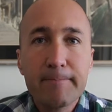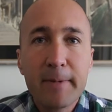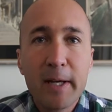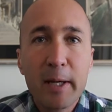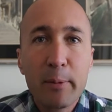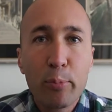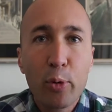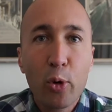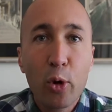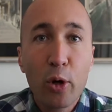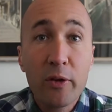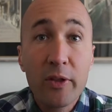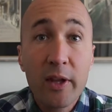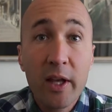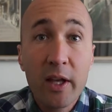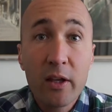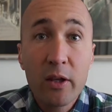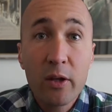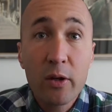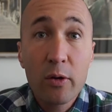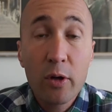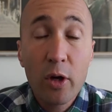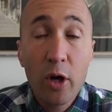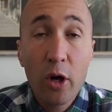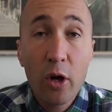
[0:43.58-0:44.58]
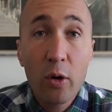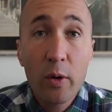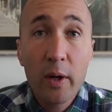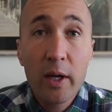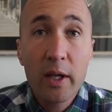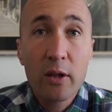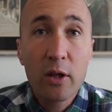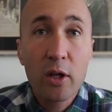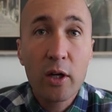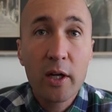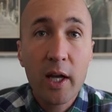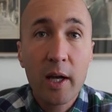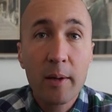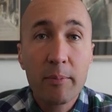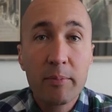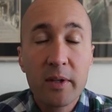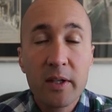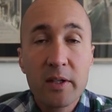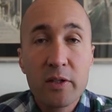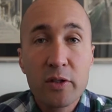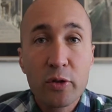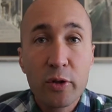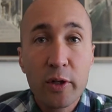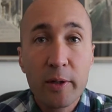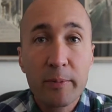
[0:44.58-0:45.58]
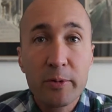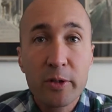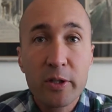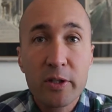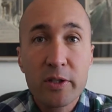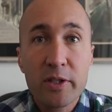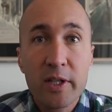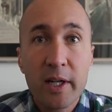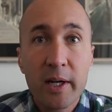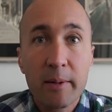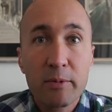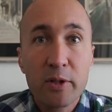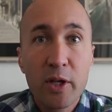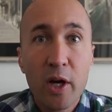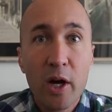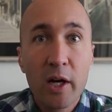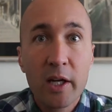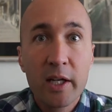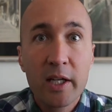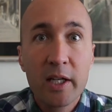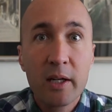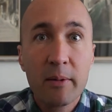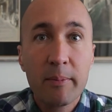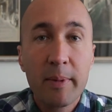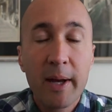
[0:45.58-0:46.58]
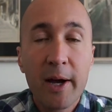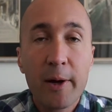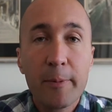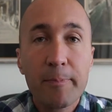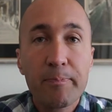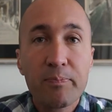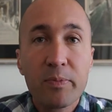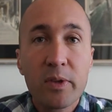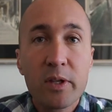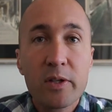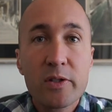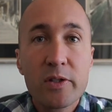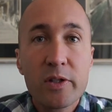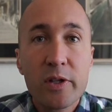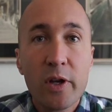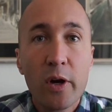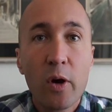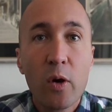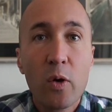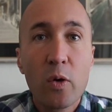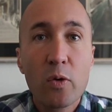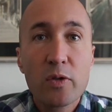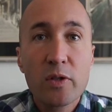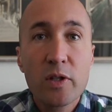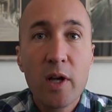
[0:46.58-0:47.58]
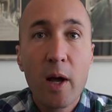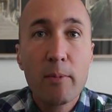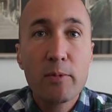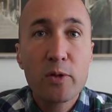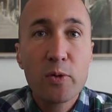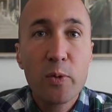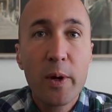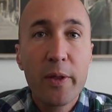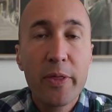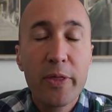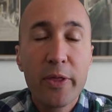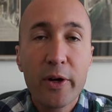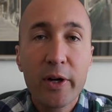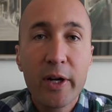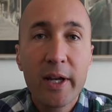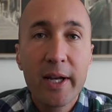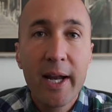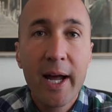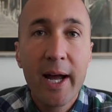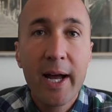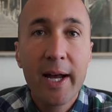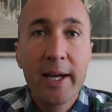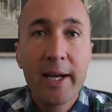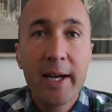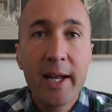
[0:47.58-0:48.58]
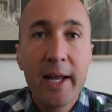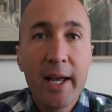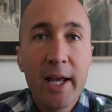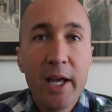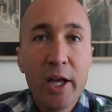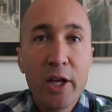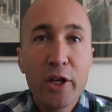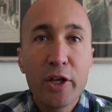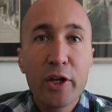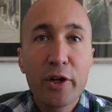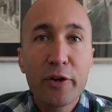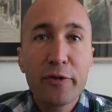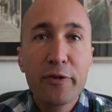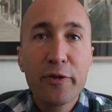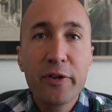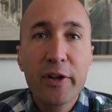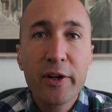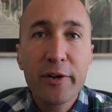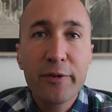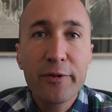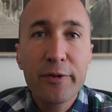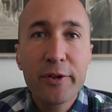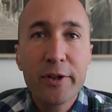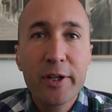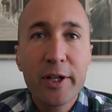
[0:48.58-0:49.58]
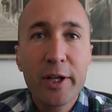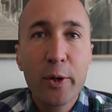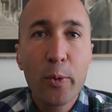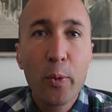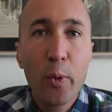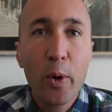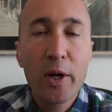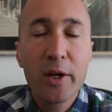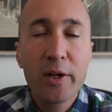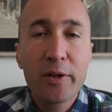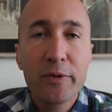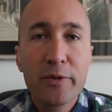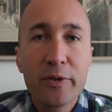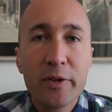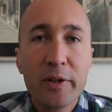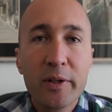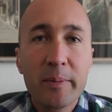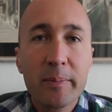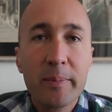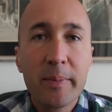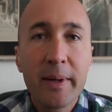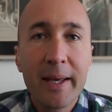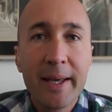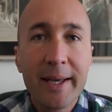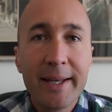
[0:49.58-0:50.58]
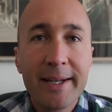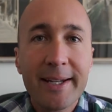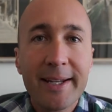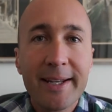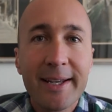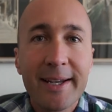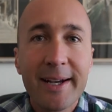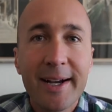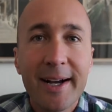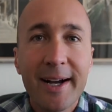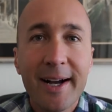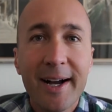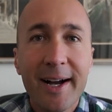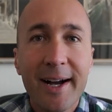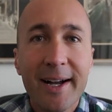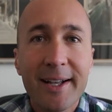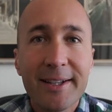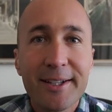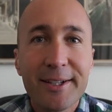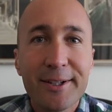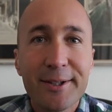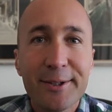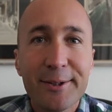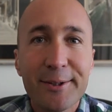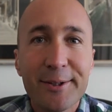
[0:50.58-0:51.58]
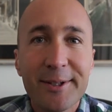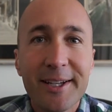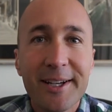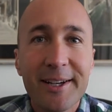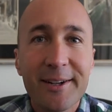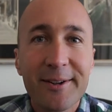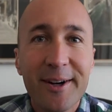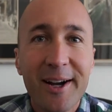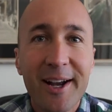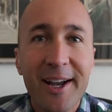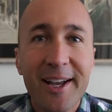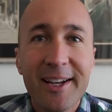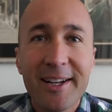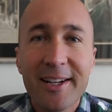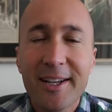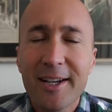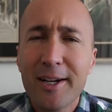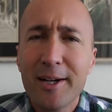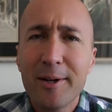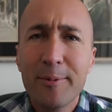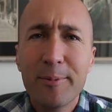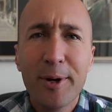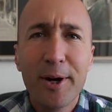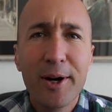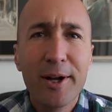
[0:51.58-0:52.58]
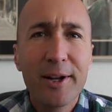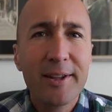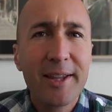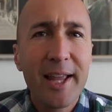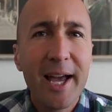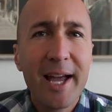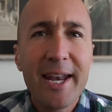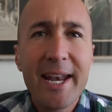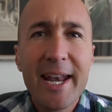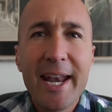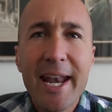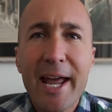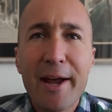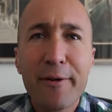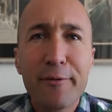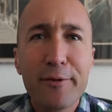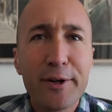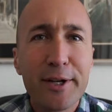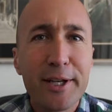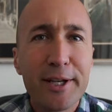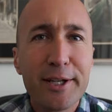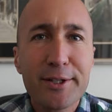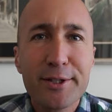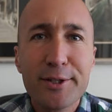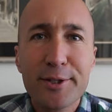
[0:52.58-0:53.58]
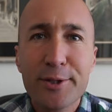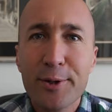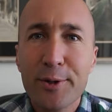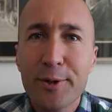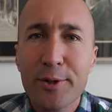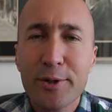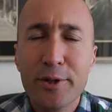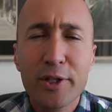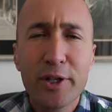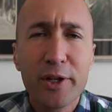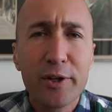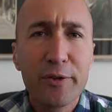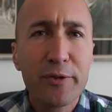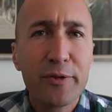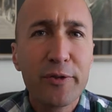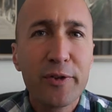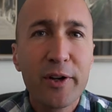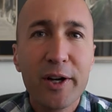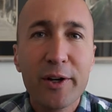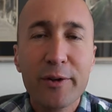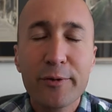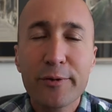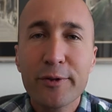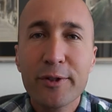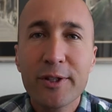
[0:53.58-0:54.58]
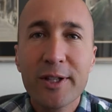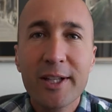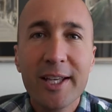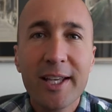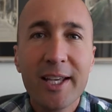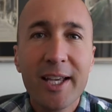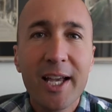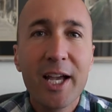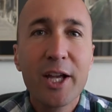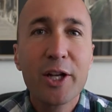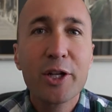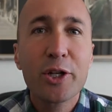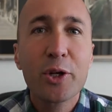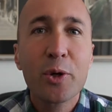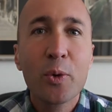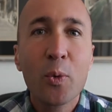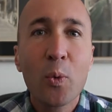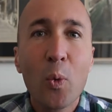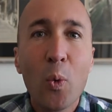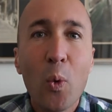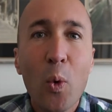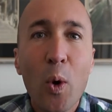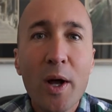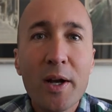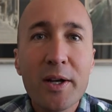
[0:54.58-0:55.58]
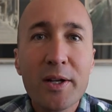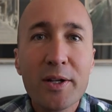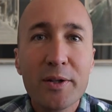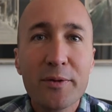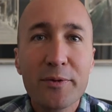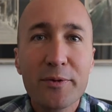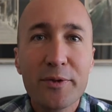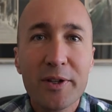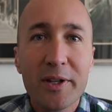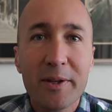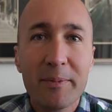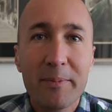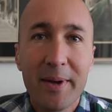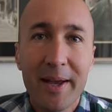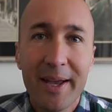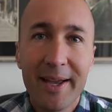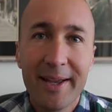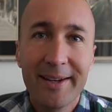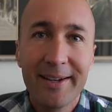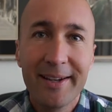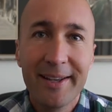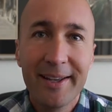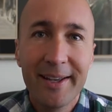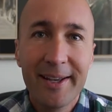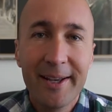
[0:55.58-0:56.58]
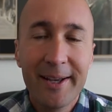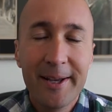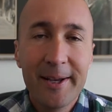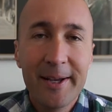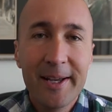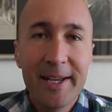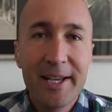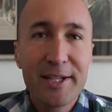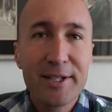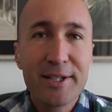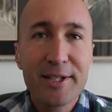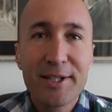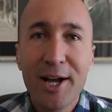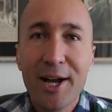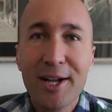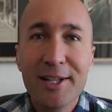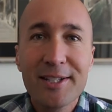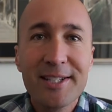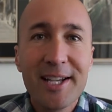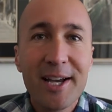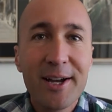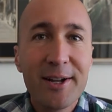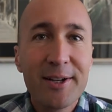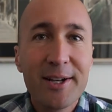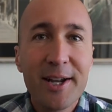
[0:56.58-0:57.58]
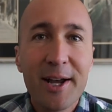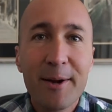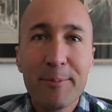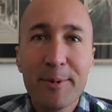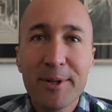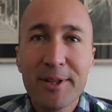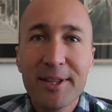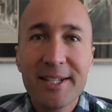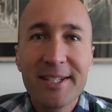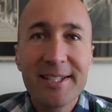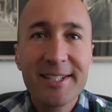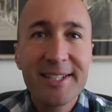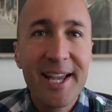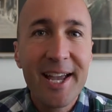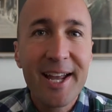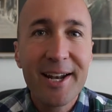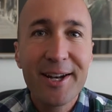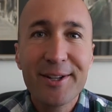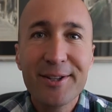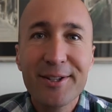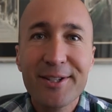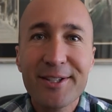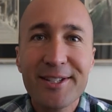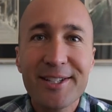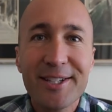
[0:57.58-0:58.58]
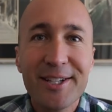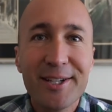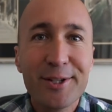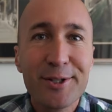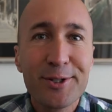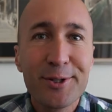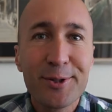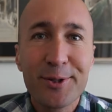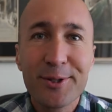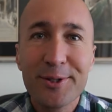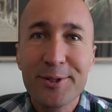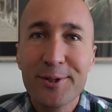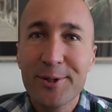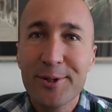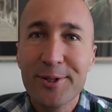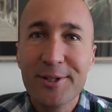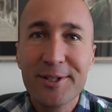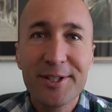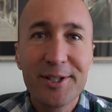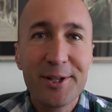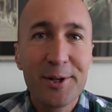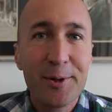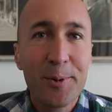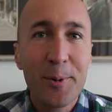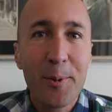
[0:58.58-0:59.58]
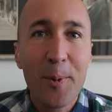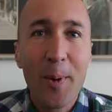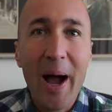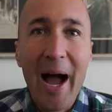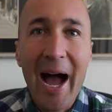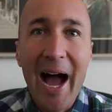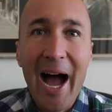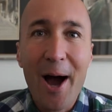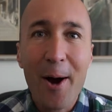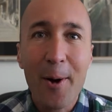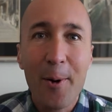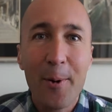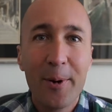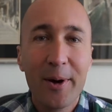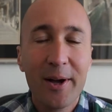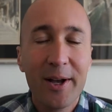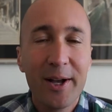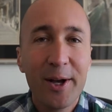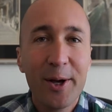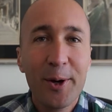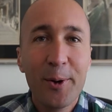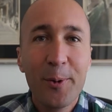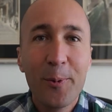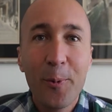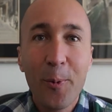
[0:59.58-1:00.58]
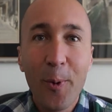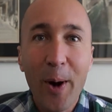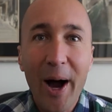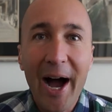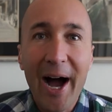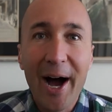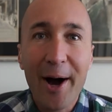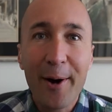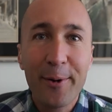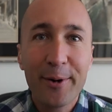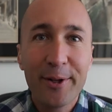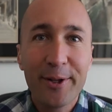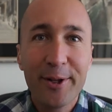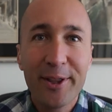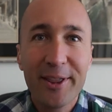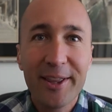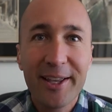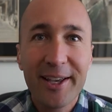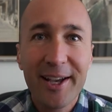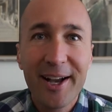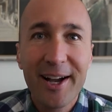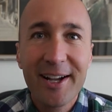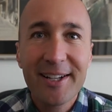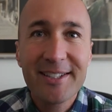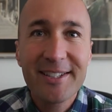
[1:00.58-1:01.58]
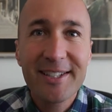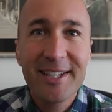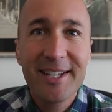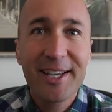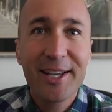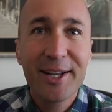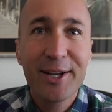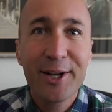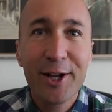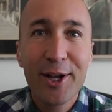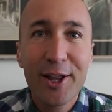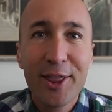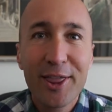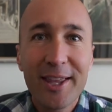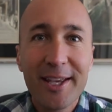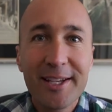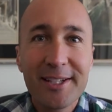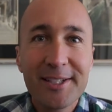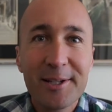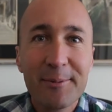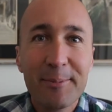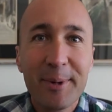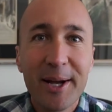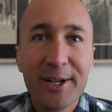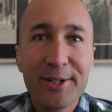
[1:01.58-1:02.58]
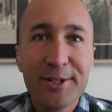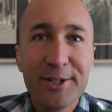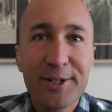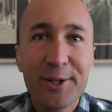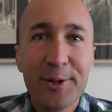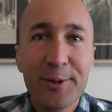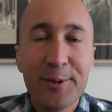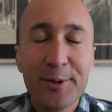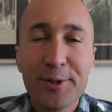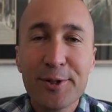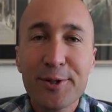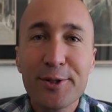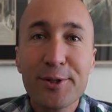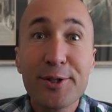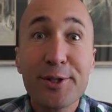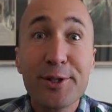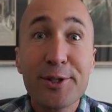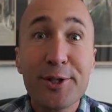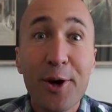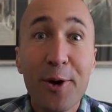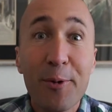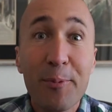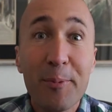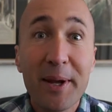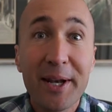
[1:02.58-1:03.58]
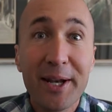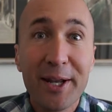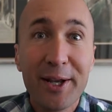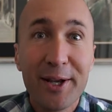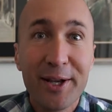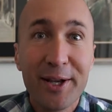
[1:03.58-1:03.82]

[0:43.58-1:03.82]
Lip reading: important that you go and look up these scriptures that I'm talking about. So Psalms 139, you're fearfully and wonderfully made. Hallelujah, right? Come on, that never gets old. You're fearfully and you're wonderfully made. His thoughts outnumber the sand and the seashore towards you. Wow. Wow, you think God's thinking good things about you? So many